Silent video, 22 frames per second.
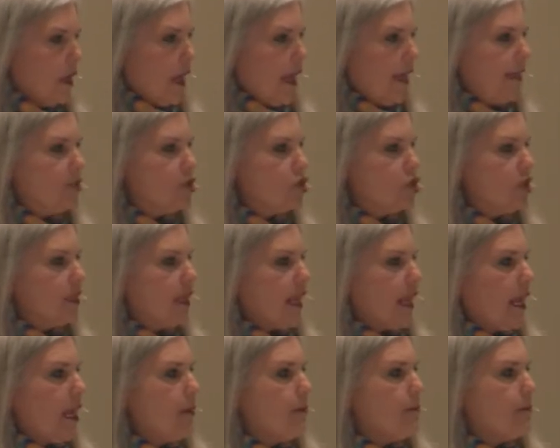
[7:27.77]
and she
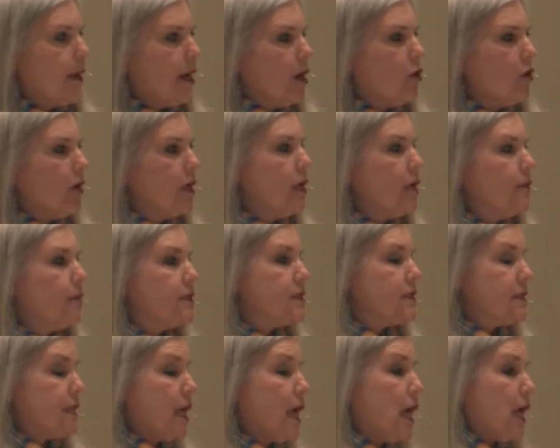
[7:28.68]
can't bear him a
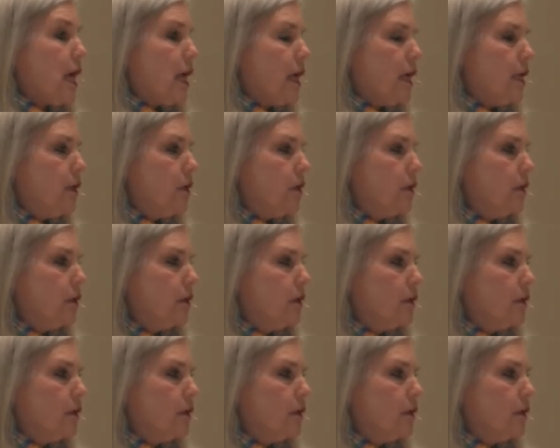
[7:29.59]
son